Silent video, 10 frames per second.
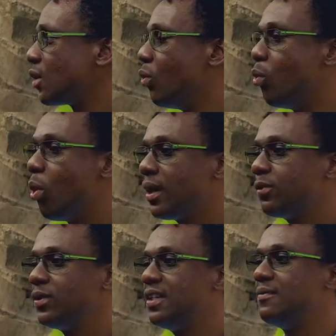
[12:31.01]

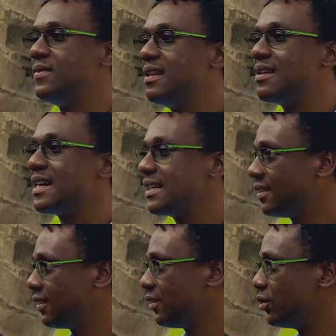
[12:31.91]
What would it be
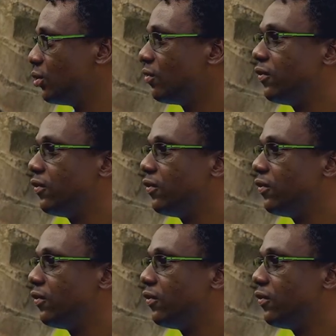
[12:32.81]
like, you know,